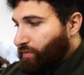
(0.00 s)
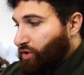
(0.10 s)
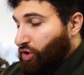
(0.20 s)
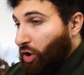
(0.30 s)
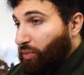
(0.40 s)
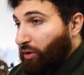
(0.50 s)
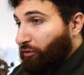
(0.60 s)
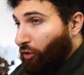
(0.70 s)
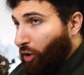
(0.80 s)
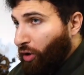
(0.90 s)
So
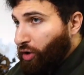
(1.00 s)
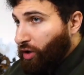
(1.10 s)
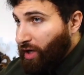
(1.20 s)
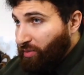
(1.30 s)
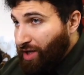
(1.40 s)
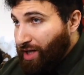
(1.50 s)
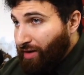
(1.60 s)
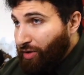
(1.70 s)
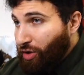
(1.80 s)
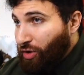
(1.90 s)
before you're going to be
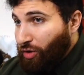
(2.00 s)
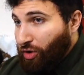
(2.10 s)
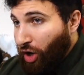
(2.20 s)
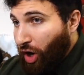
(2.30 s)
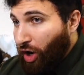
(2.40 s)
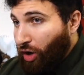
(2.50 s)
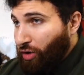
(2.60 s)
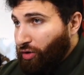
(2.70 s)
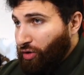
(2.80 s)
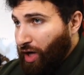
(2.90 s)
given your
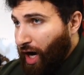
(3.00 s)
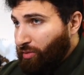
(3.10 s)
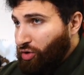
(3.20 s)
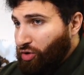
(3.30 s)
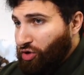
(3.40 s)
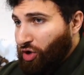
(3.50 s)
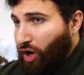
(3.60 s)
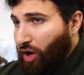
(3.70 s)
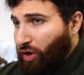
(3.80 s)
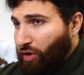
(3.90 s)
card, your communist
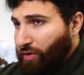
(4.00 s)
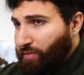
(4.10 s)
card,